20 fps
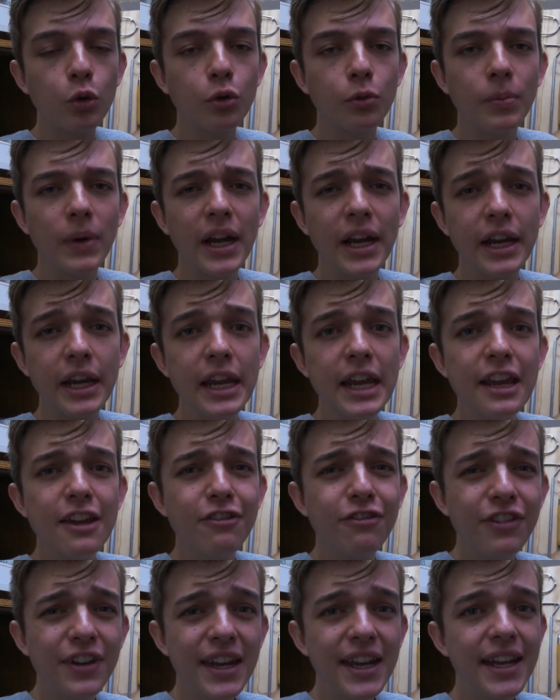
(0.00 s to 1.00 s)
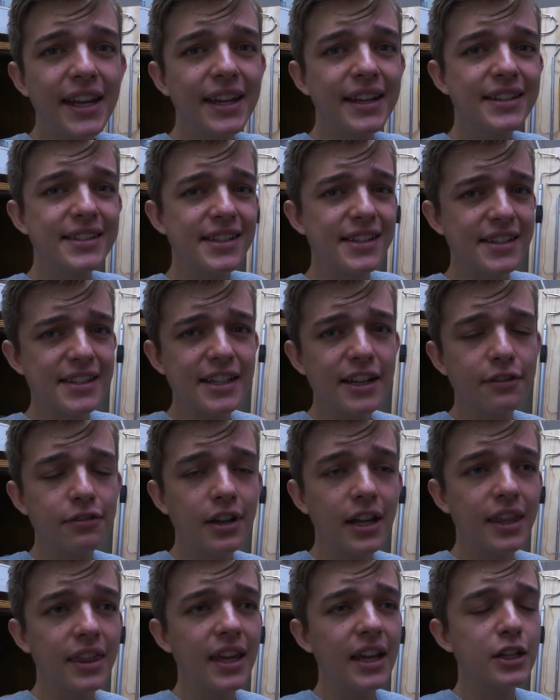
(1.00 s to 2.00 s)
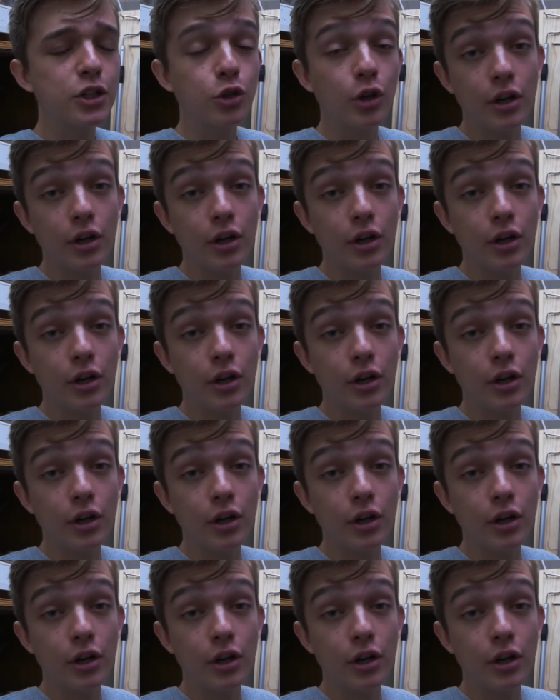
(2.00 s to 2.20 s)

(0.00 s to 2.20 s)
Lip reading: all my feedings and stuff like that.